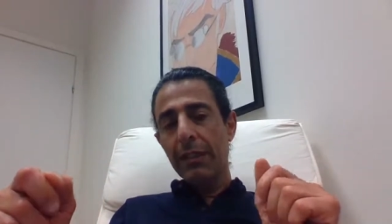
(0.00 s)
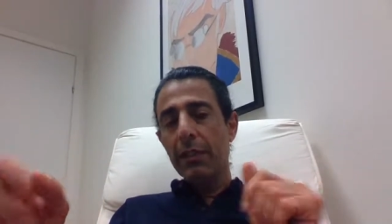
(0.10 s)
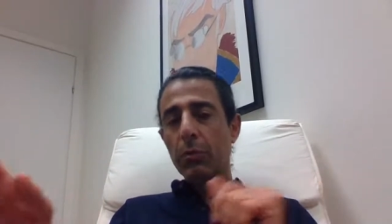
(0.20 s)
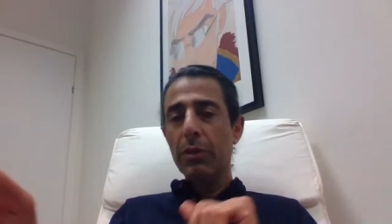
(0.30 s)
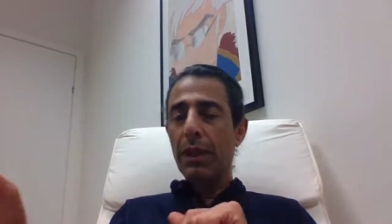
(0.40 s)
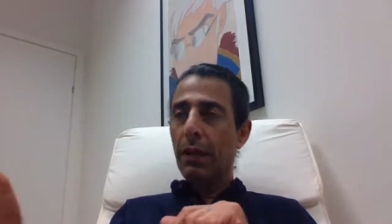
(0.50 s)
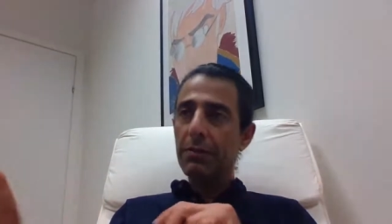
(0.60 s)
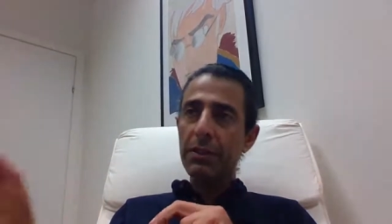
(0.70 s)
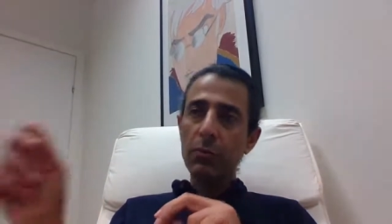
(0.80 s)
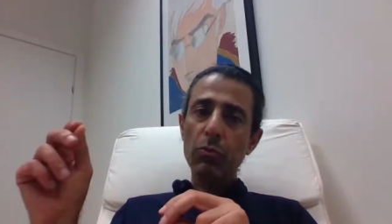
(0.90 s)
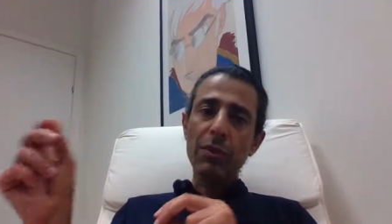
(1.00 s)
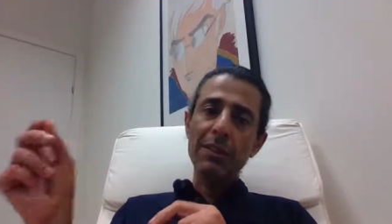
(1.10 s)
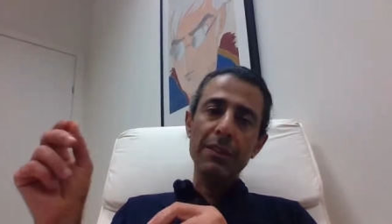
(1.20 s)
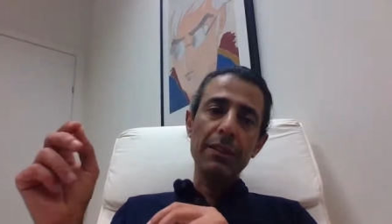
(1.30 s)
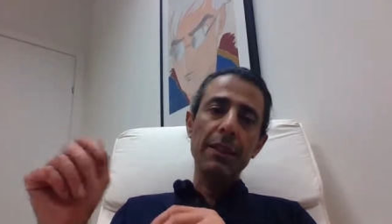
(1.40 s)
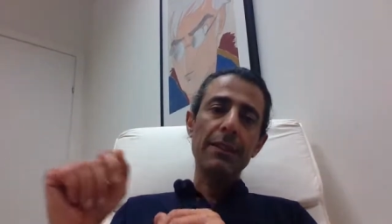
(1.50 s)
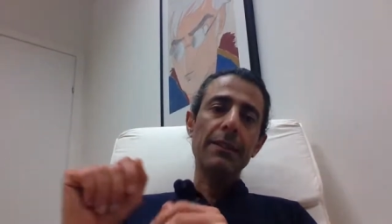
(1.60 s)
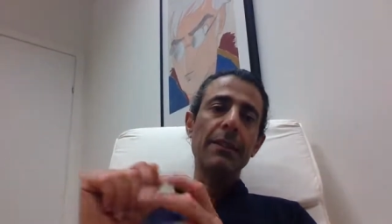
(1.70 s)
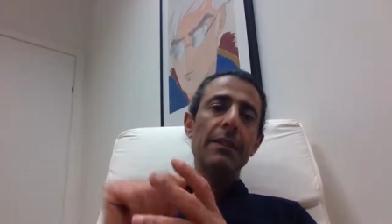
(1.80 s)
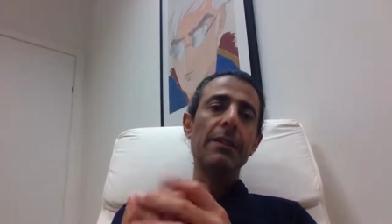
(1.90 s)
They will have someone that
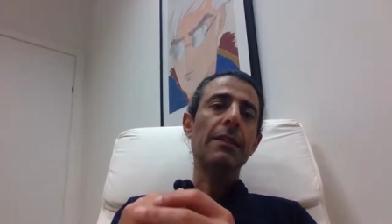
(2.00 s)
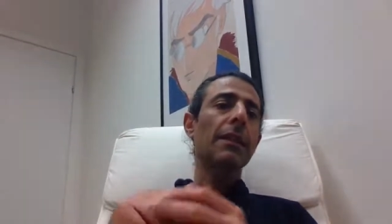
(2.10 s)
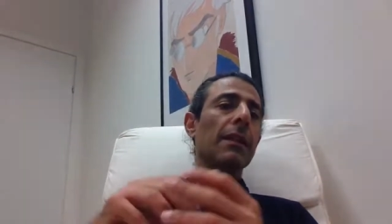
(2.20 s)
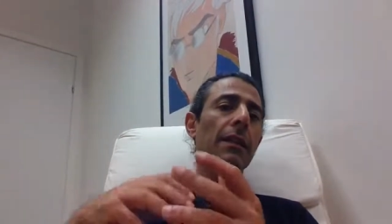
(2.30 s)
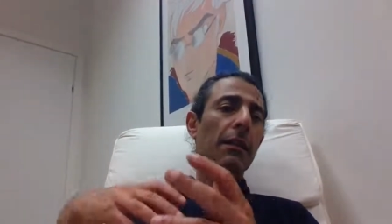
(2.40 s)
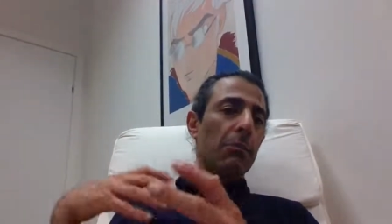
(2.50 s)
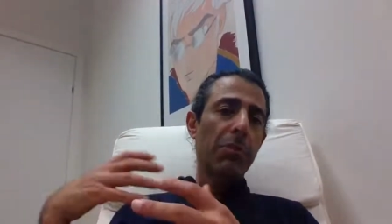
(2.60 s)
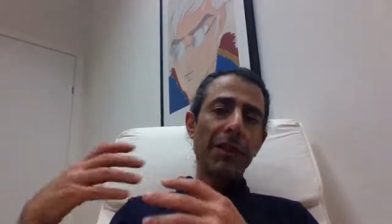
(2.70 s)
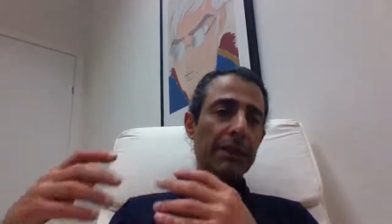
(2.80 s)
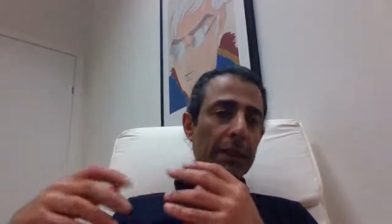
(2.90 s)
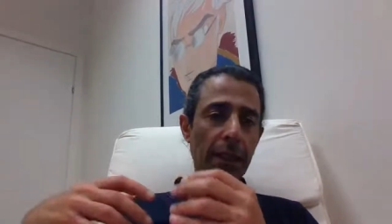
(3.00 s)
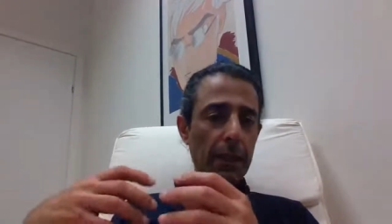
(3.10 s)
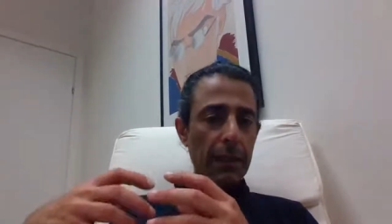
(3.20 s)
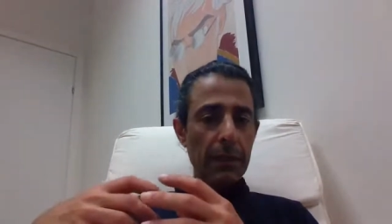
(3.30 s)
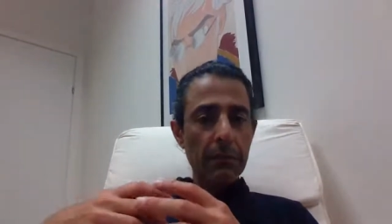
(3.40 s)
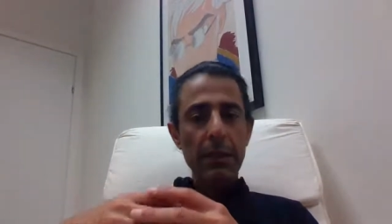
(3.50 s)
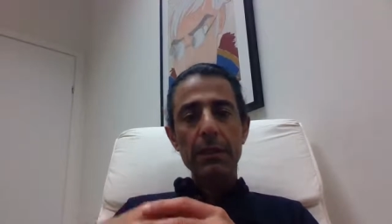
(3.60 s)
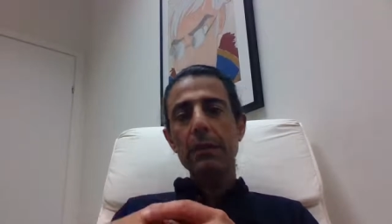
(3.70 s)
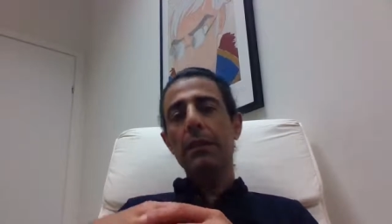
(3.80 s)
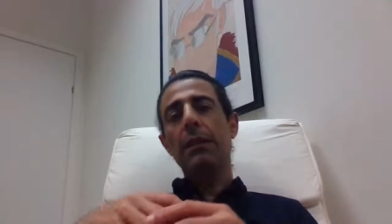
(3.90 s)
does this part-time
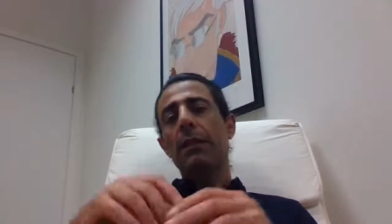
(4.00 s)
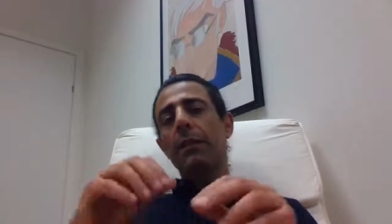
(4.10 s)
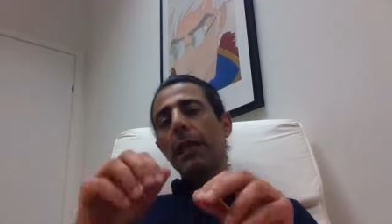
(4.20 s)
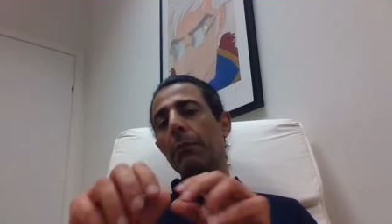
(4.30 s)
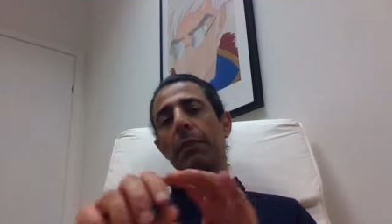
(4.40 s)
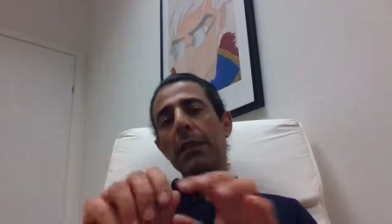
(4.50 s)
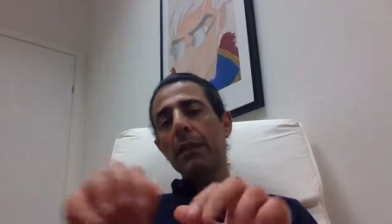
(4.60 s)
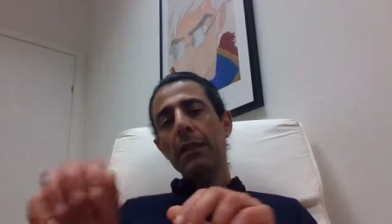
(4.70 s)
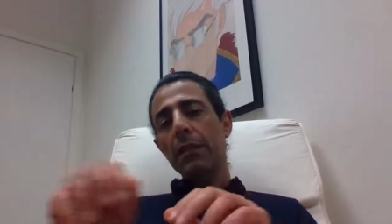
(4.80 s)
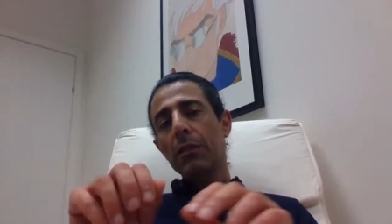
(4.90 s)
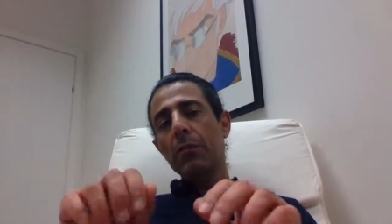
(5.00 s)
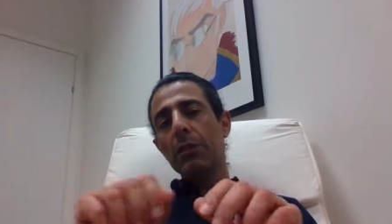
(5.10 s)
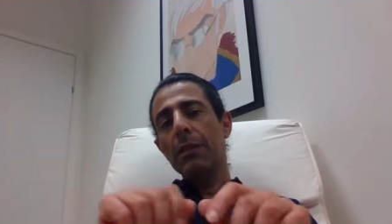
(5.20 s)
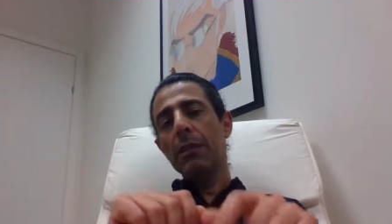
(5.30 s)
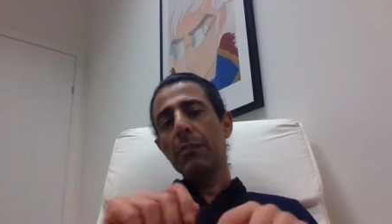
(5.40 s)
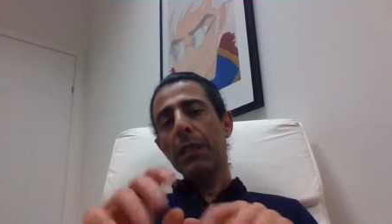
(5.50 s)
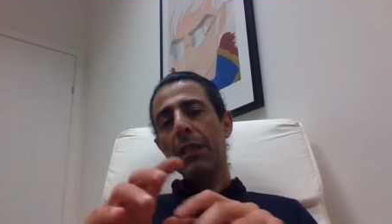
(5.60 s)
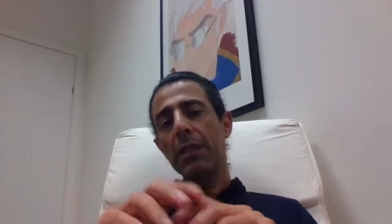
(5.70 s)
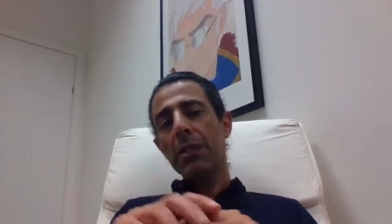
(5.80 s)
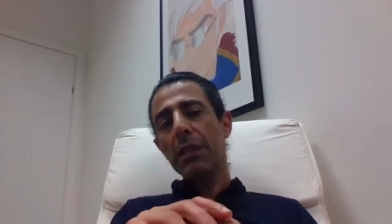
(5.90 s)
and typing in the users,
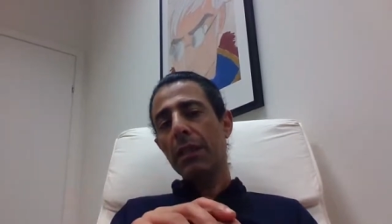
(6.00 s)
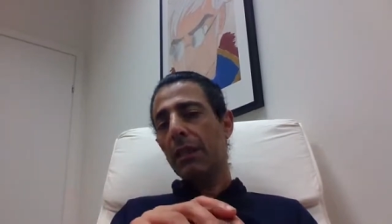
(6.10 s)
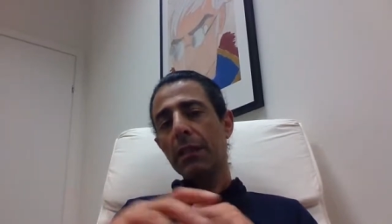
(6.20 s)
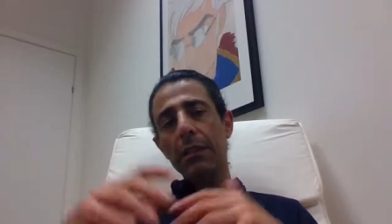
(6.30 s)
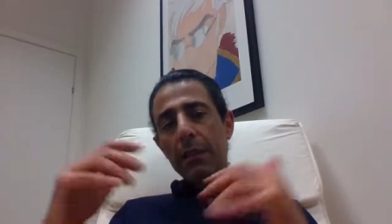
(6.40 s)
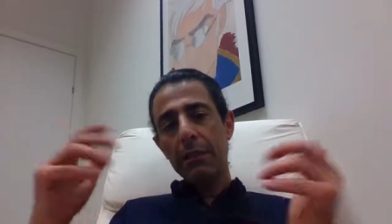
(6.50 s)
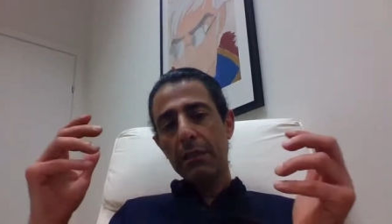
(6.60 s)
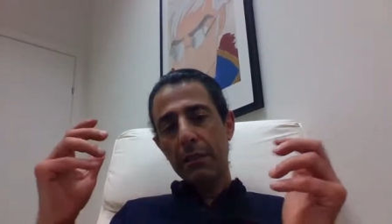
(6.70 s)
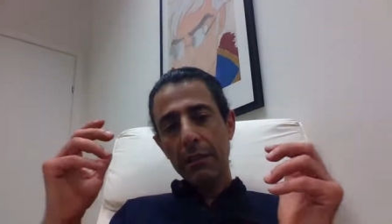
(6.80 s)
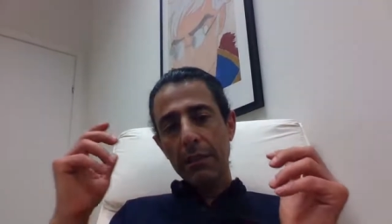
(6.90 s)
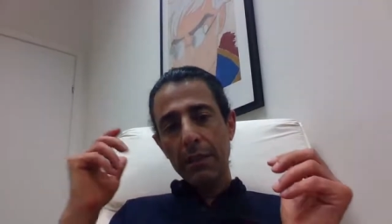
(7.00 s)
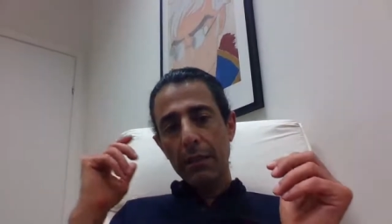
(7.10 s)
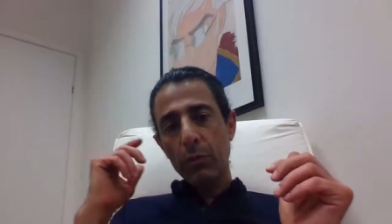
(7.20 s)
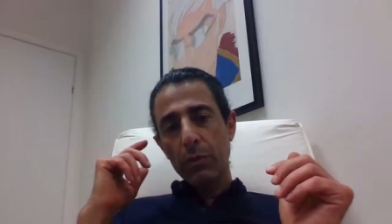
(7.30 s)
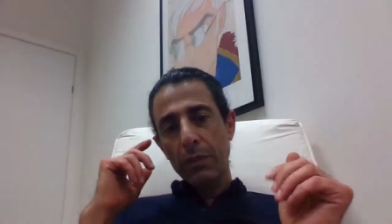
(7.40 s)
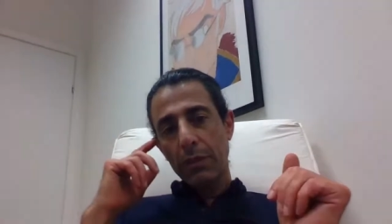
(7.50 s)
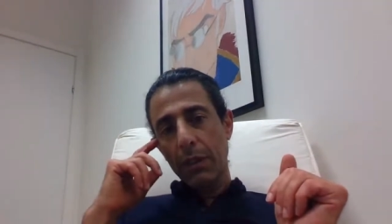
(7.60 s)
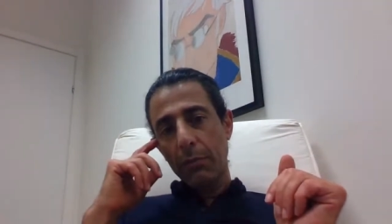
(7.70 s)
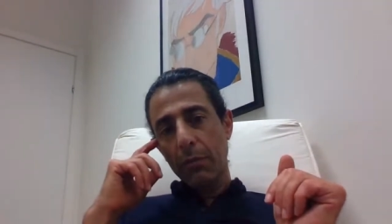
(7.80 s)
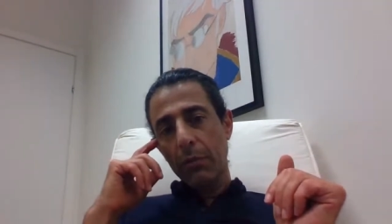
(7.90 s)
managing it. That was the
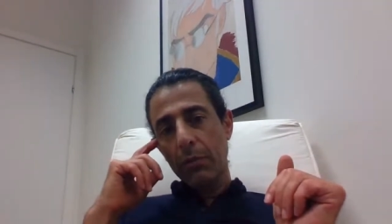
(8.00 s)
approach.